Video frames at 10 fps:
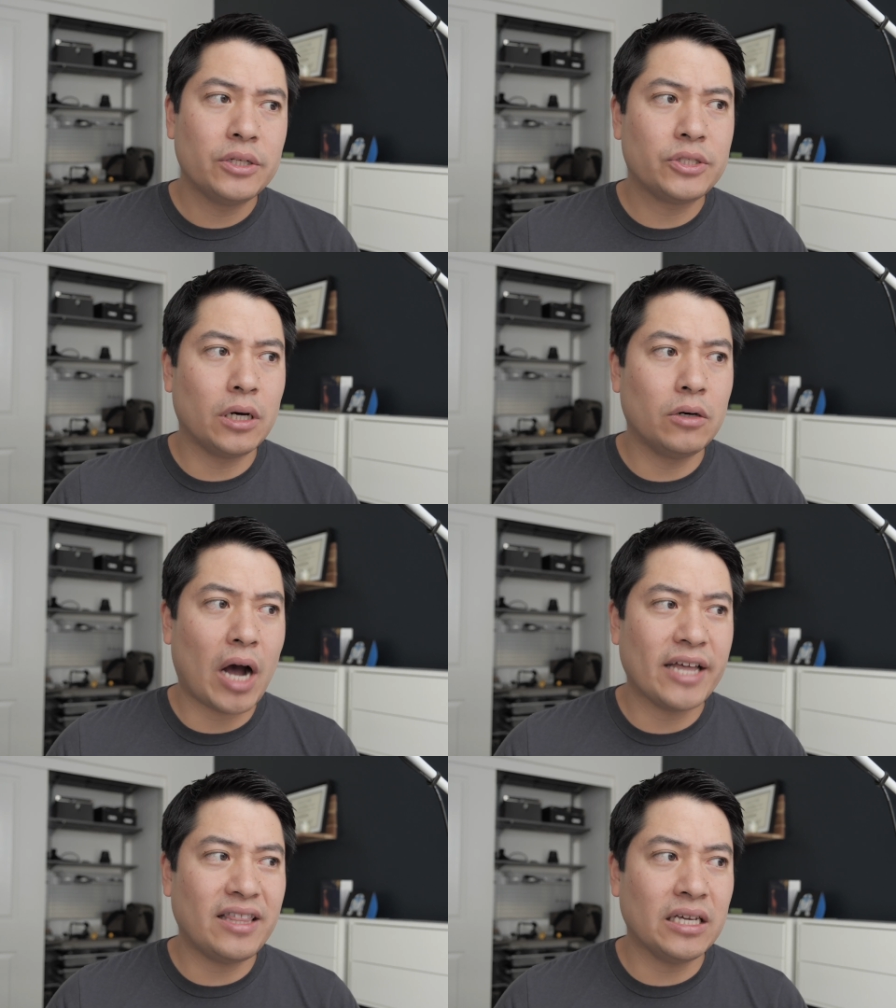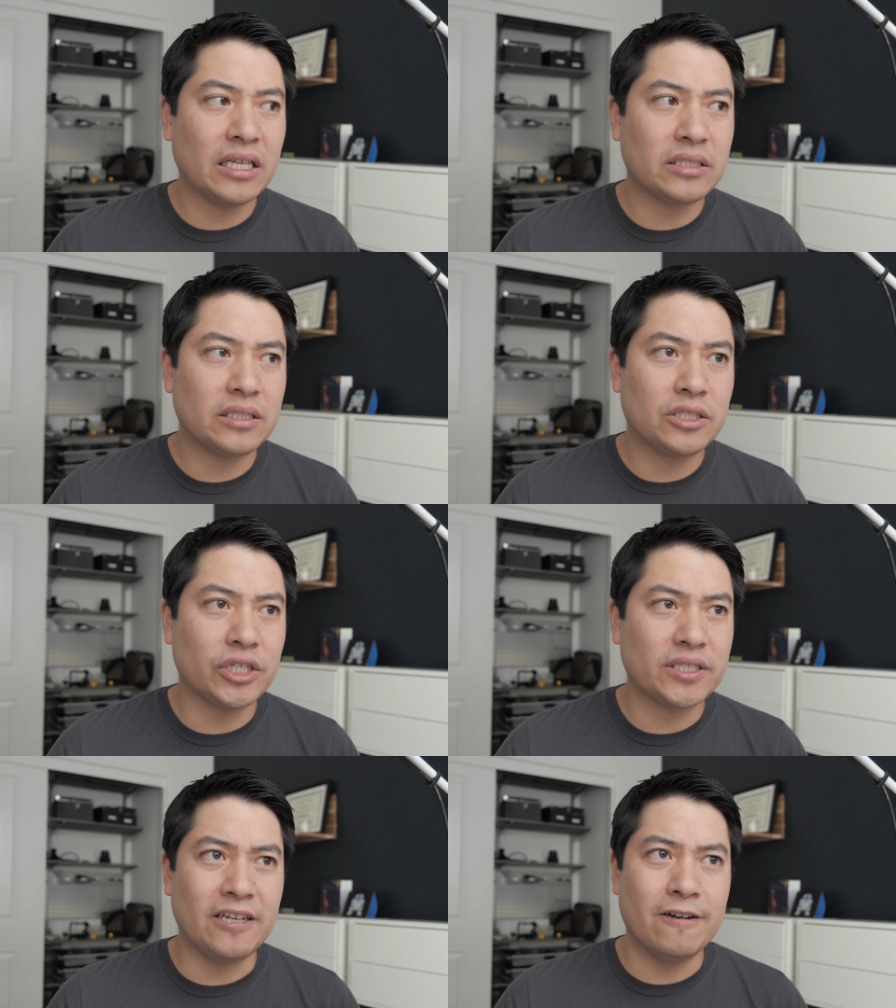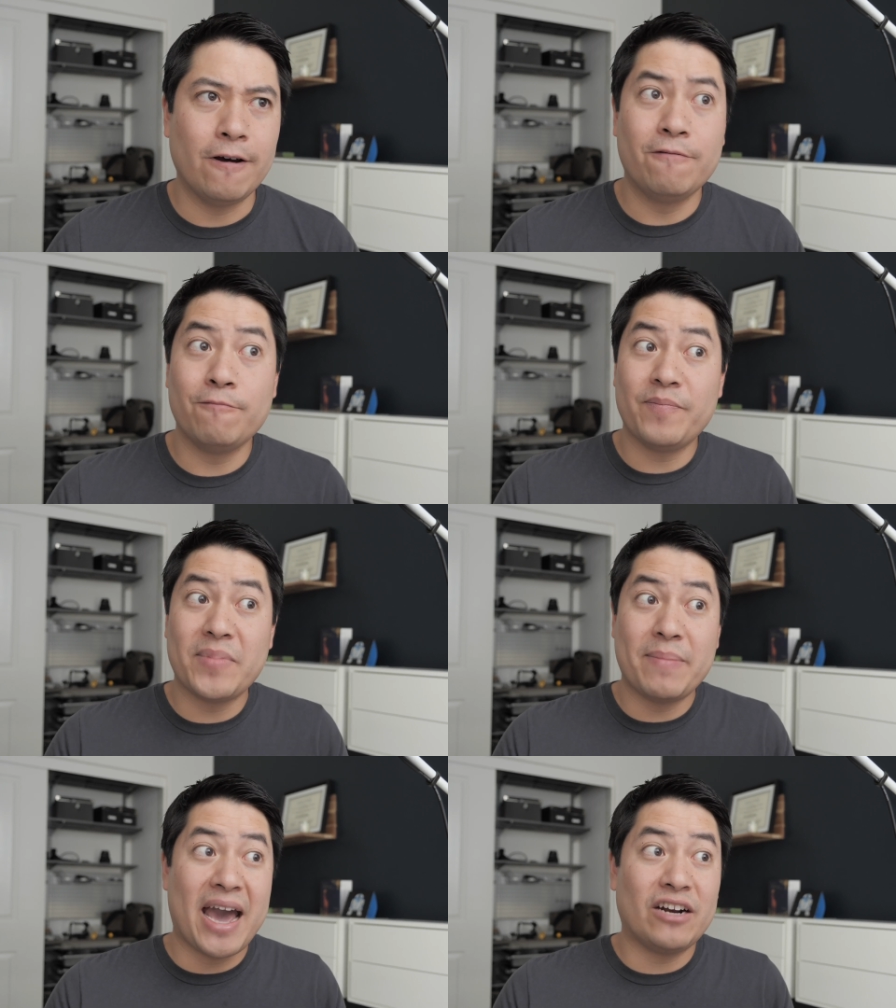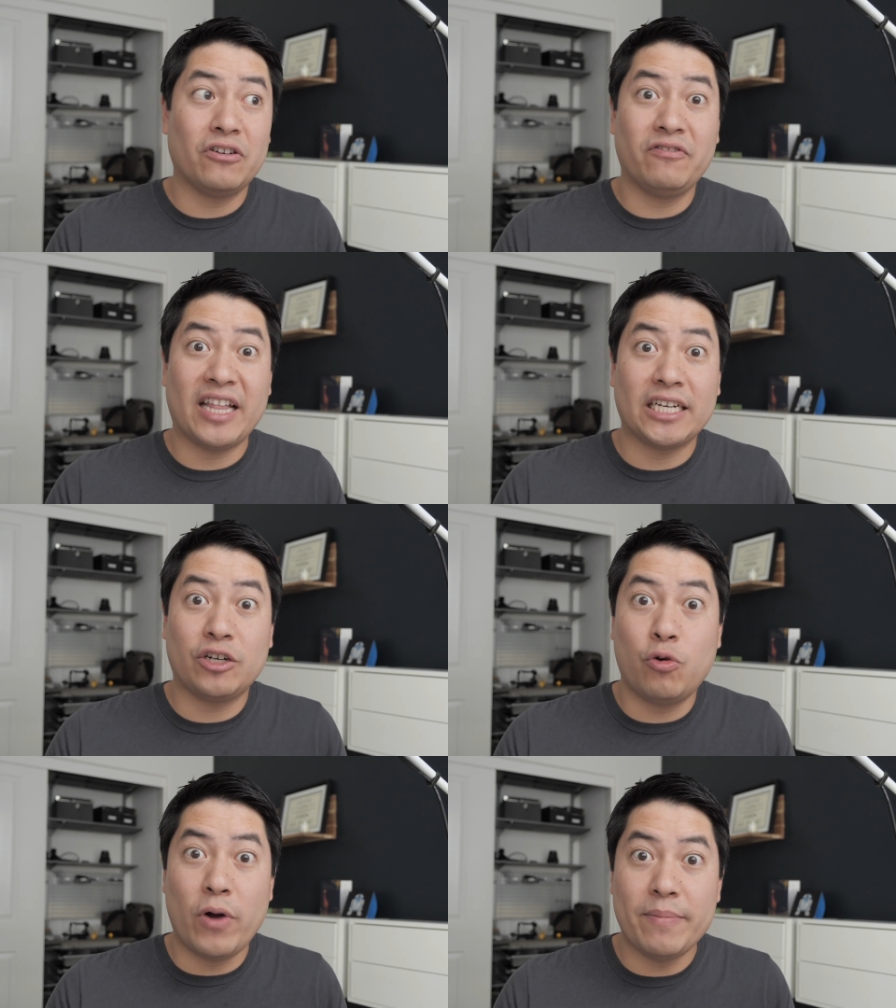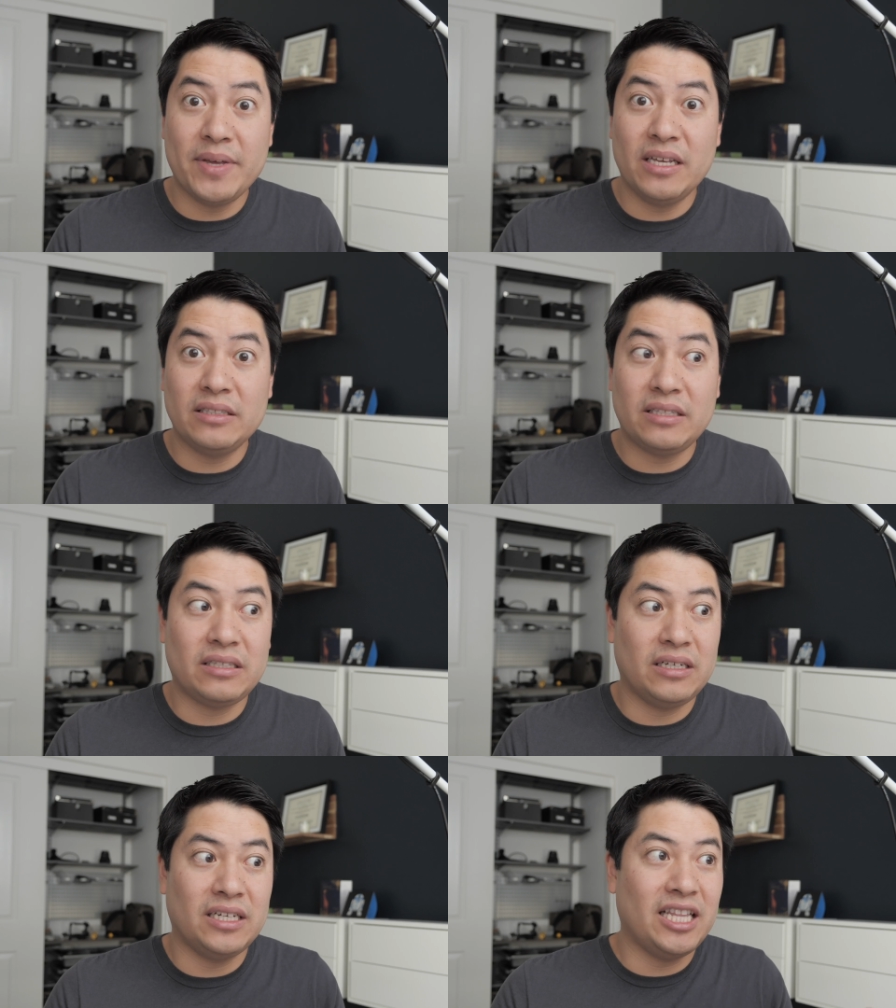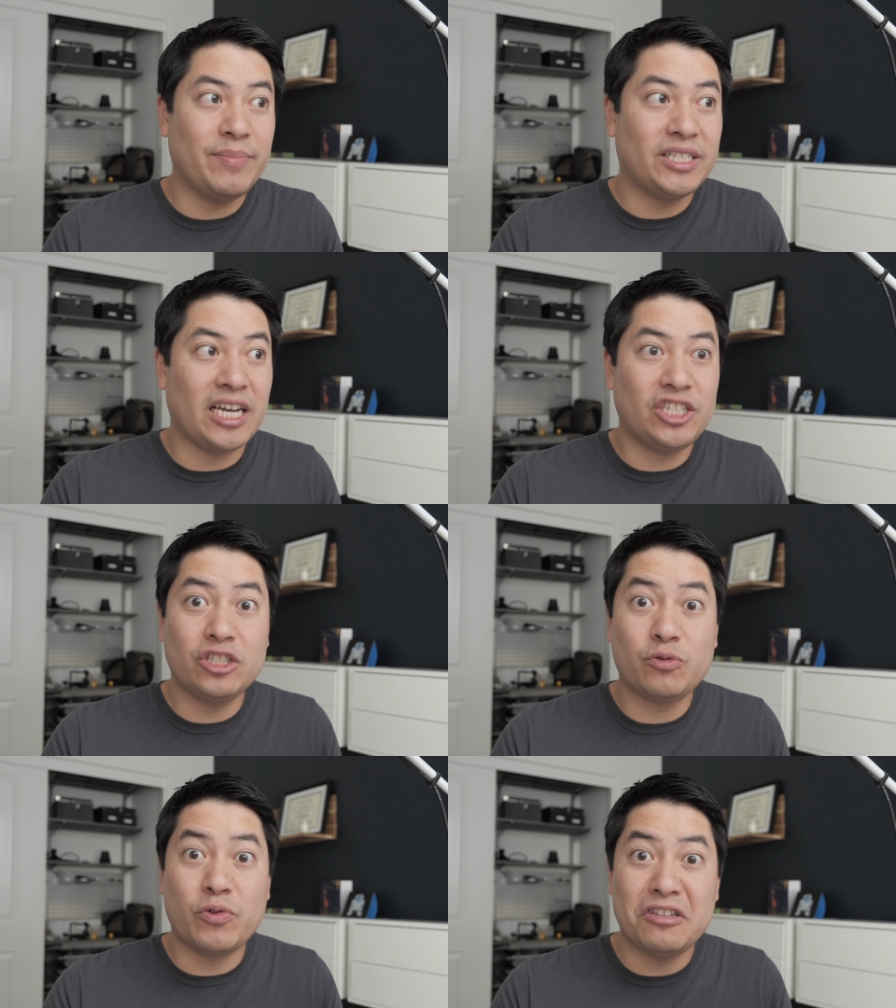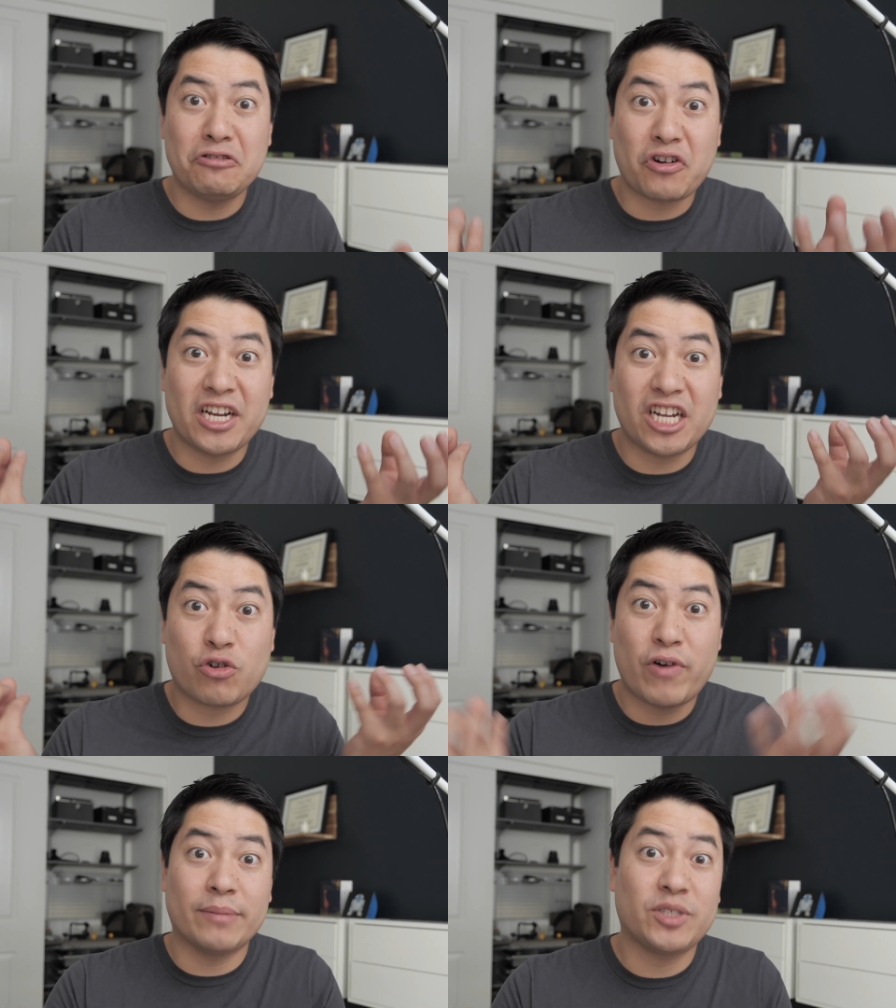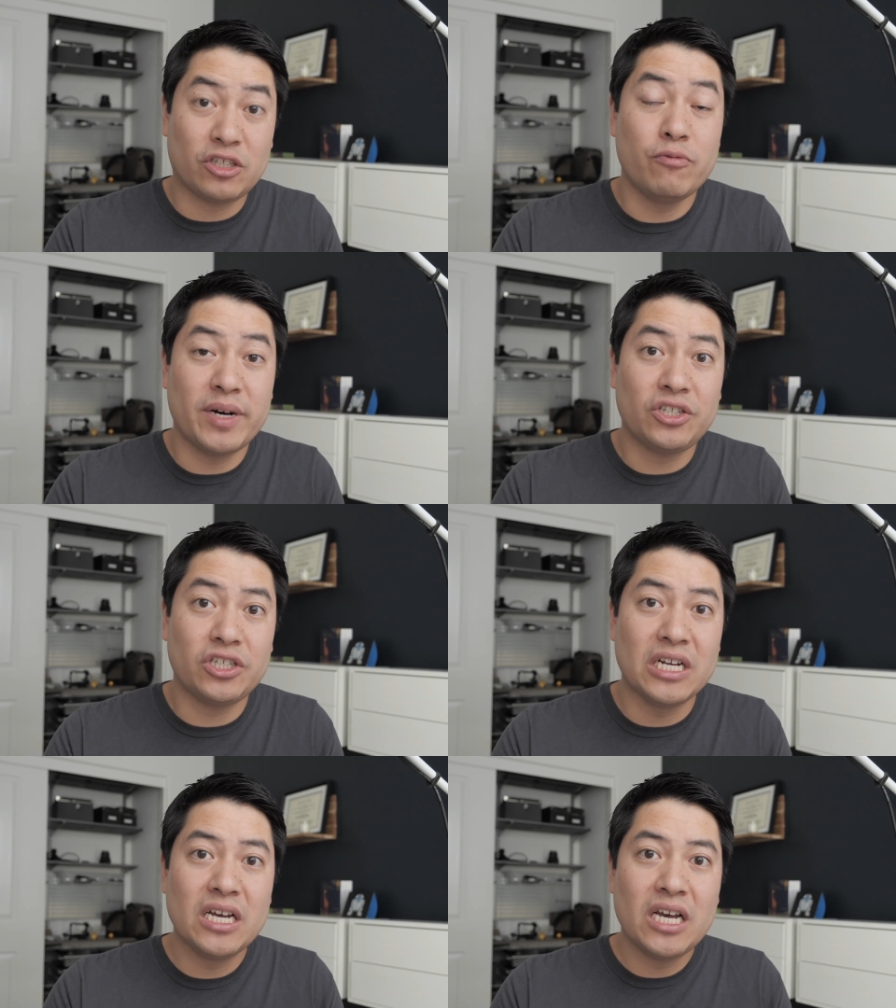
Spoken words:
So I think it's just, you know, a matter of like equipment limitations when you try to cram so much